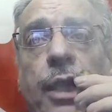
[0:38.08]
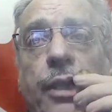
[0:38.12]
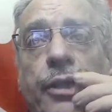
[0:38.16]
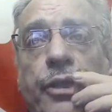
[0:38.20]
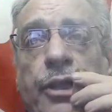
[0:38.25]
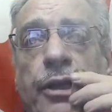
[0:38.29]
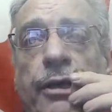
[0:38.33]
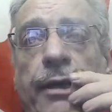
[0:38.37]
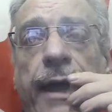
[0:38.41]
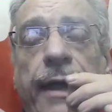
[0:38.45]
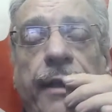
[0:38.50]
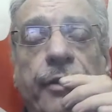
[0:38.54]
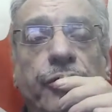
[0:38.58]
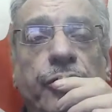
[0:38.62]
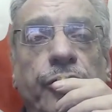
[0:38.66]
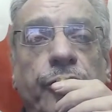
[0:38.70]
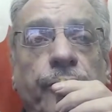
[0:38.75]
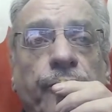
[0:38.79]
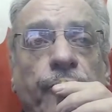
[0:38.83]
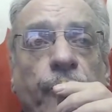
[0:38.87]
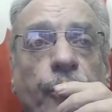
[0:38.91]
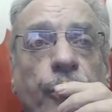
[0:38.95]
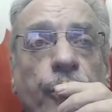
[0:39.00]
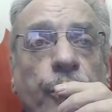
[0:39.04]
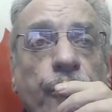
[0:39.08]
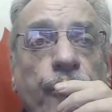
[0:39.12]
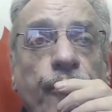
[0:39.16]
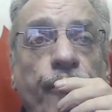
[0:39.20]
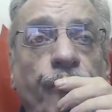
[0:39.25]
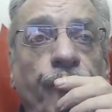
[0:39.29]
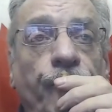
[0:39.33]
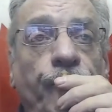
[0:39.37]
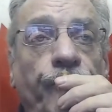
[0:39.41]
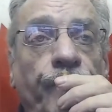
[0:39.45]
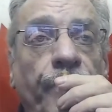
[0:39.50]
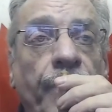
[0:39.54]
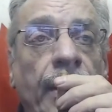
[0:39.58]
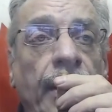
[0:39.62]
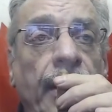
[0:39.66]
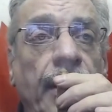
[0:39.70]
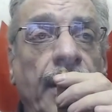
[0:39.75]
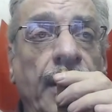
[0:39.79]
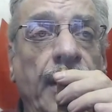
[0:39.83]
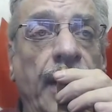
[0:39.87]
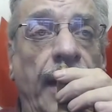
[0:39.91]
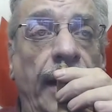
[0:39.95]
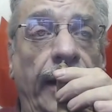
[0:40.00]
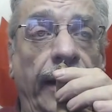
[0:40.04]
shall answer for you.
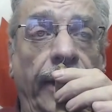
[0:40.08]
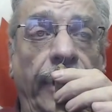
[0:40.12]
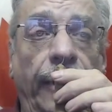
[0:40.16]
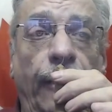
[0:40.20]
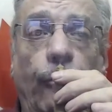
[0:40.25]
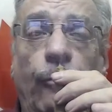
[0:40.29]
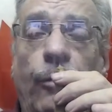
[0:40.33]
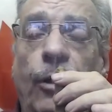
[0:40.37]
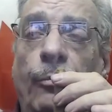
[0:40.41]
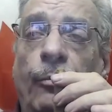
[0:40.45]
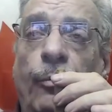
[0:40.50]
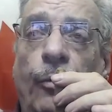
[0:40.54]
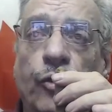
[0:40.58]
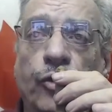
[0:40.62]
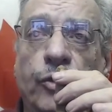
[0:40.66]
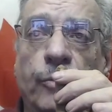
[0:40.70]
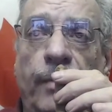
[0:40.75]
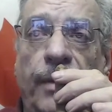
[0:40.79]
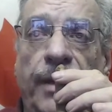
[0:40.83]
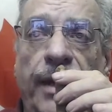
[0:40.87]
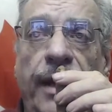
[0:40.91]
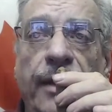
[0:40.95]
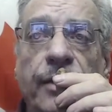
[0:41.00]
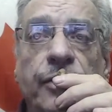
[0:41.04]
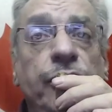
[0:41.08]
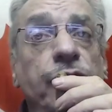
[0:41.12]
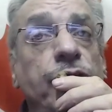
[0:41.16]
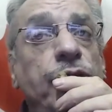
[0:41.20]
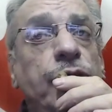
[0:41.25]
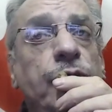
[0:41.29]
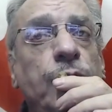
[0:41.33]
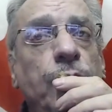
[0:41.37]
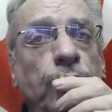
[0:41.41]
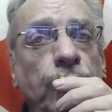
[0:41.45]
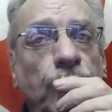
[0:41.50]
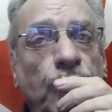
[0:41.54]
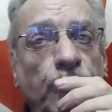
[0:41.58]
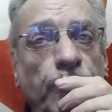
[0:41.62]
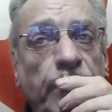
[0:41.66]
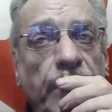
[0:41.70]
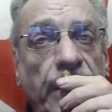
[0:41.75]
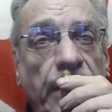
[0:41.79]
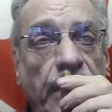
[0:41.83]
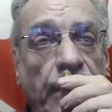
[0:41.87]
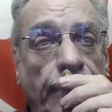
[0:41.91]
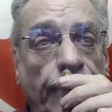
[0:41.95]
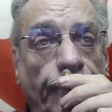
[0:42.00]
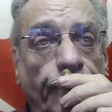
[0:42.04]
And I know what most of my answers will
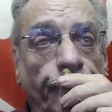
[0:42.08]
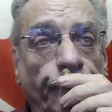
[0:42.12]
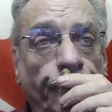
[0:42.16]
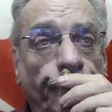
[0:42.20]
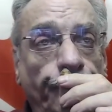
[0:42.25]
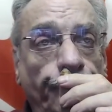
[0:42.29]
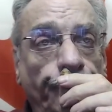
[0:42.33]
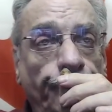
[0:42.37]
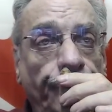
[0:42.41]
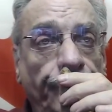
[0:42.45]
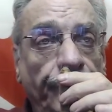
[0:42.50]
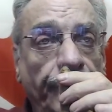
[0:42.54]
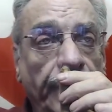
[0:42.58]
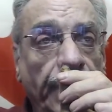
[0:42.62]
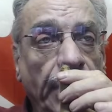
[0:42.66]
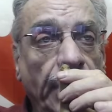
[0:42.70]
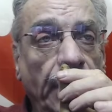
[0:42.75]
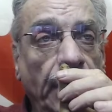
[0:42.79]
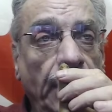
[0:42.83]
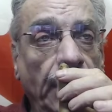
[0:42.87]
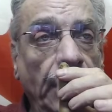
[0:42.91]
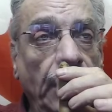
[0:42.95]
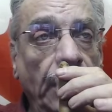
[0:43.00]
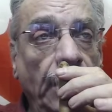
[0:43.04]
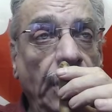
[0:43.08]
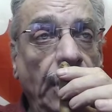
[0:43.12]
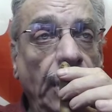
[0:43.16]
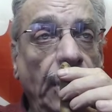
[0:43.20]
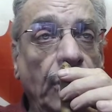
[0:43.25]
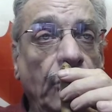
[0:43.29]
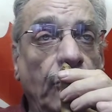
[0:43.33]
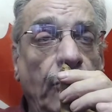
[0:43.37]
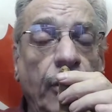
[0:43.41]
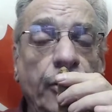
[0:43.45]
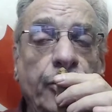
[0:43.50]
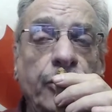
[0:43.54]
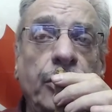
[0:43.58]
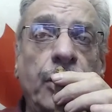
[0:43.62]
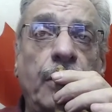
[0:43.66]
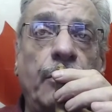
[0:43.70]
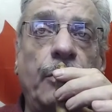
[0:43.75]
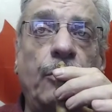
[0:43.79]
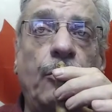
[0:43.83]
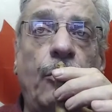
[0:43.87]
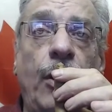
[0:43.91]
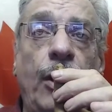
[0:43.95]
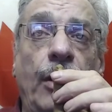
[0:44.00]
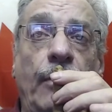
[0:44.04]
be. Question number
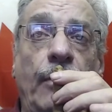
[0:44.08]
one